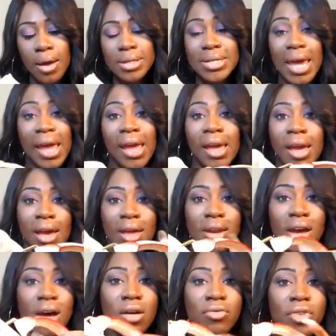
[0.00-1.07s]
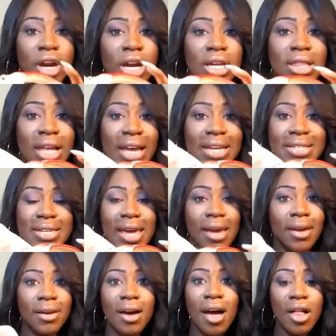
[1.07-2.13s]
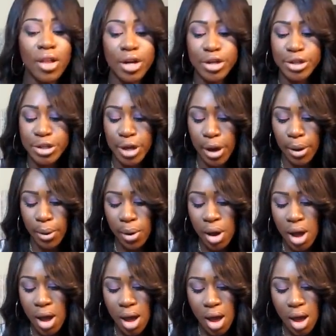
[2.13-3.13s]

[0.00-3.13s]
tan, a very light tan color. So